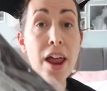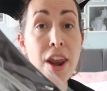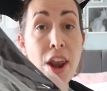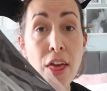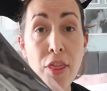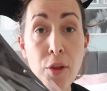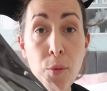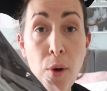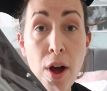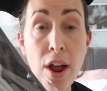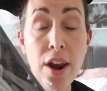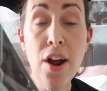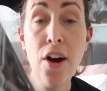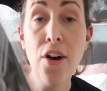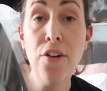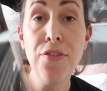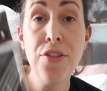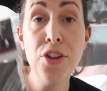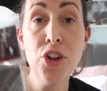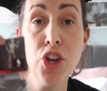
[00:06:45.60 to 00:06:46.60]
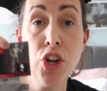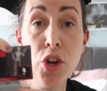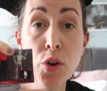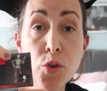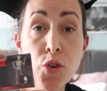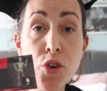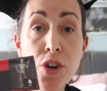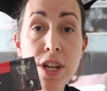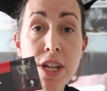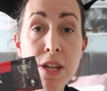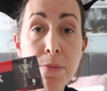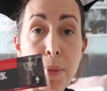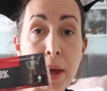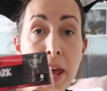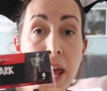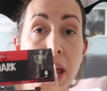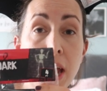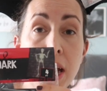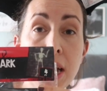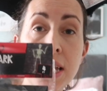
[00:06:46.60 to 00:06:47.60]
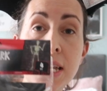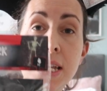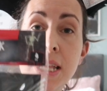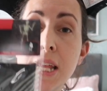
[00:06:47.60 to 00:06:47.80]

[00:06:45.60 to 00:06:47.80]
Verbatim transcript: Another one of the children's picks.